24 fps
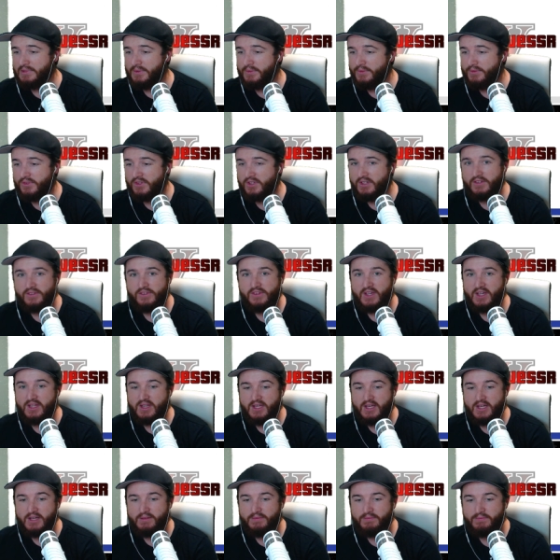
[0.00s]
just going to say
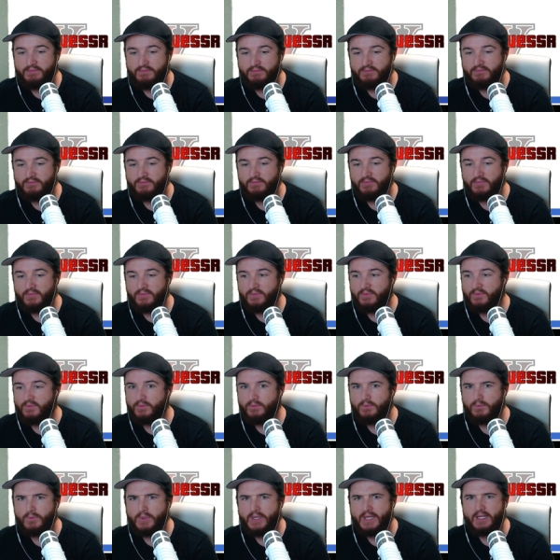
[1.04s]
there.
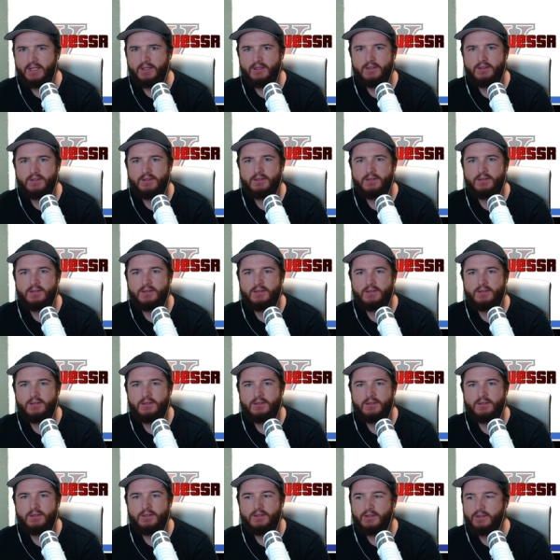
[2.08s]
Wait.
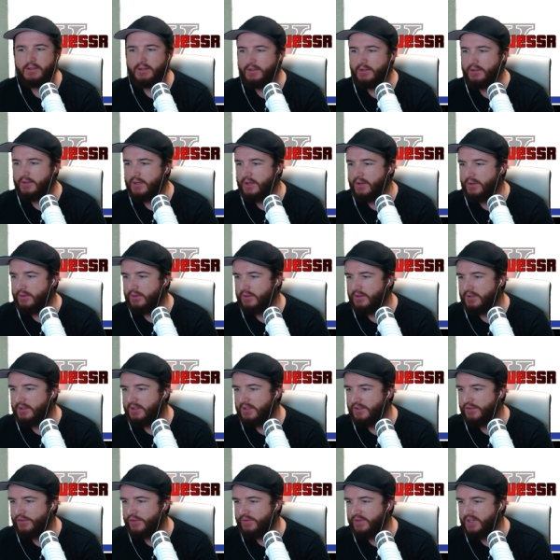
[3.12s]
No,
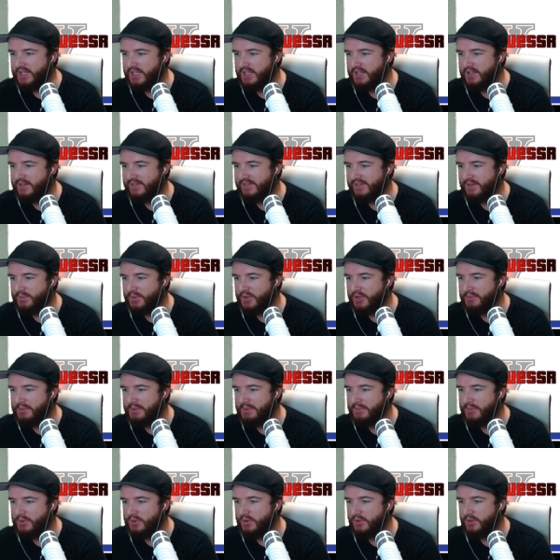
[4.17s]
he's over here somewhere a bit
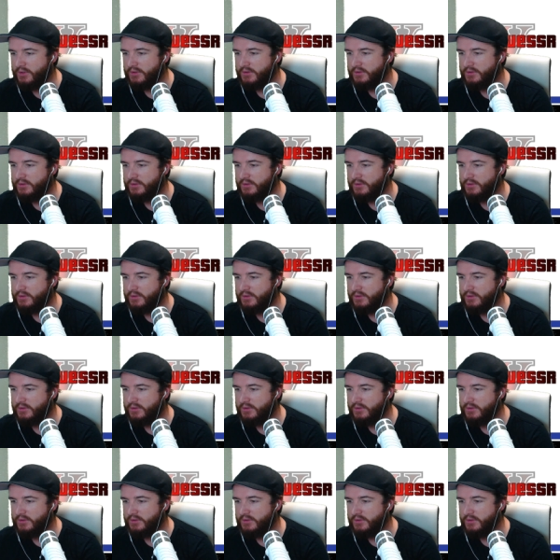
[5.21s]
more.